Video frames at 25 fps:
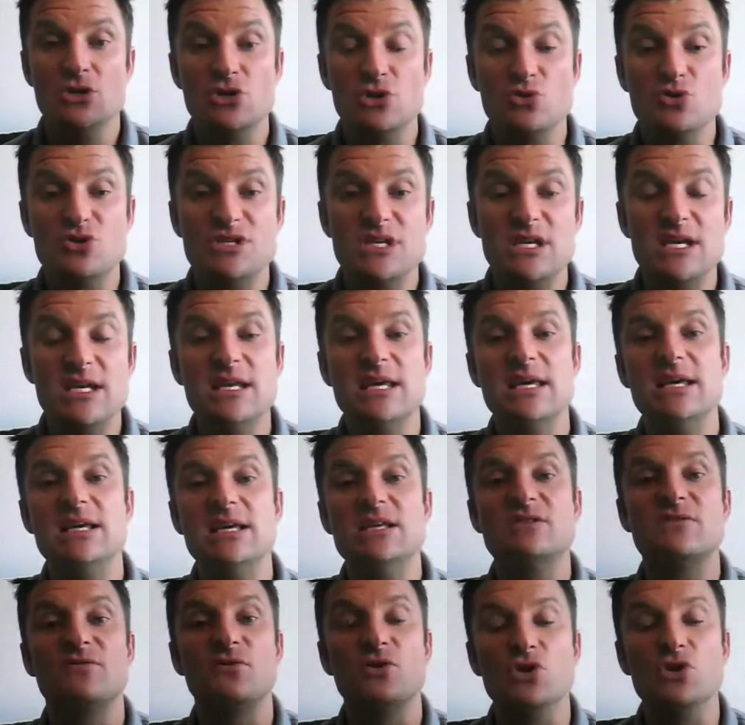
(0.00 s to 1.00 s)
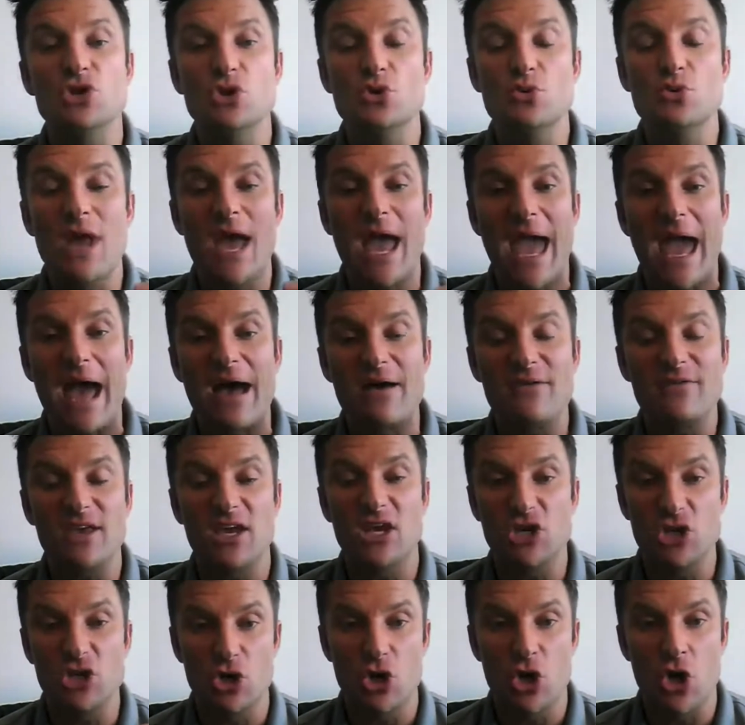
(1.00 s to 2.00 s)
2 CDs for you to
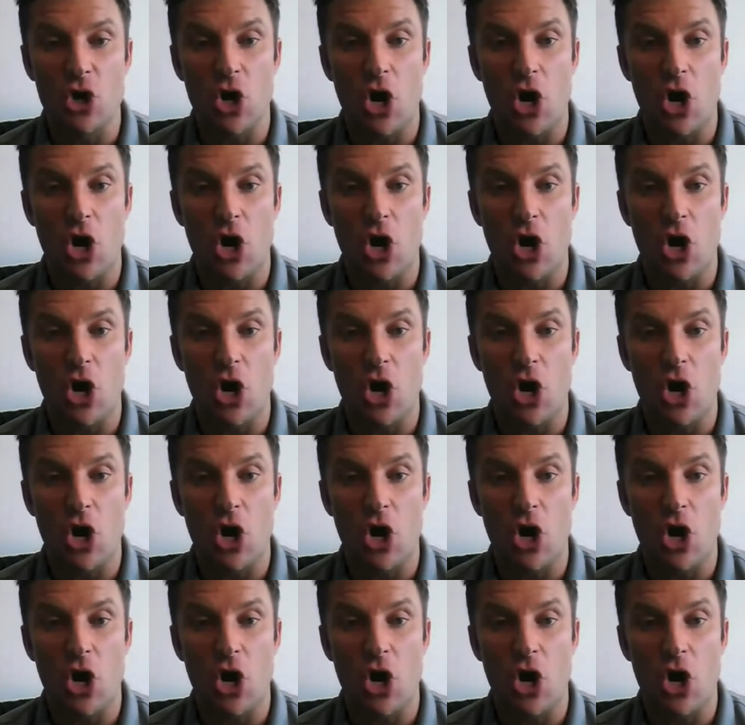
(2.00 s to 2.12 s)
have in your